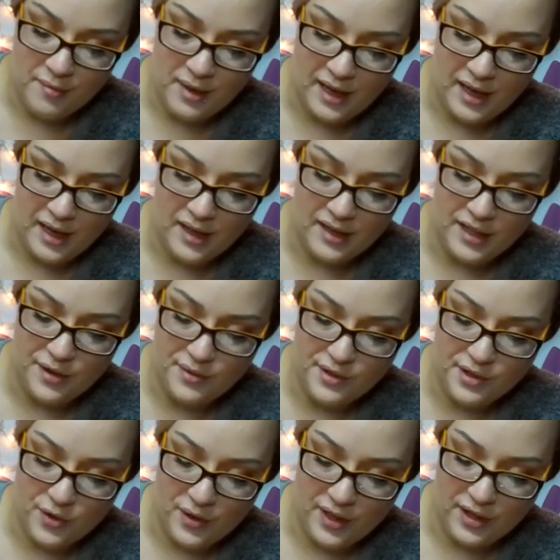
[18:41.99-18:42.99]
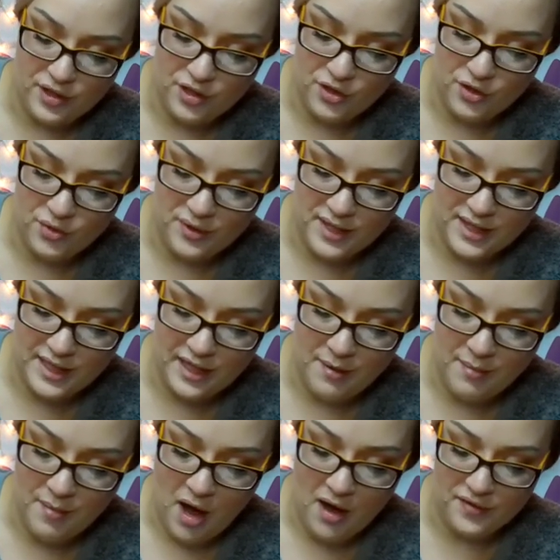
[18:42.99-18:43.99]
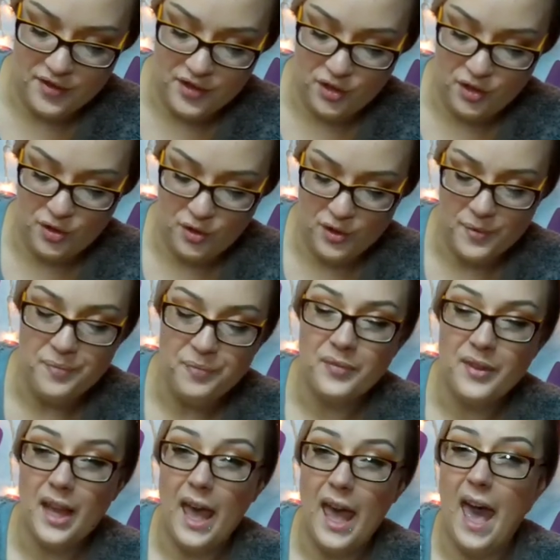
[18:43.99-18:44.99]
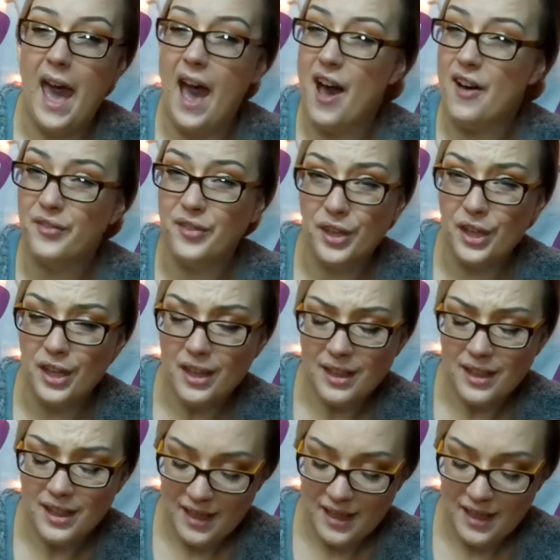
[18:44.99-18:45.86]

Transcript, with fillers: and he was going to see him off to Havre.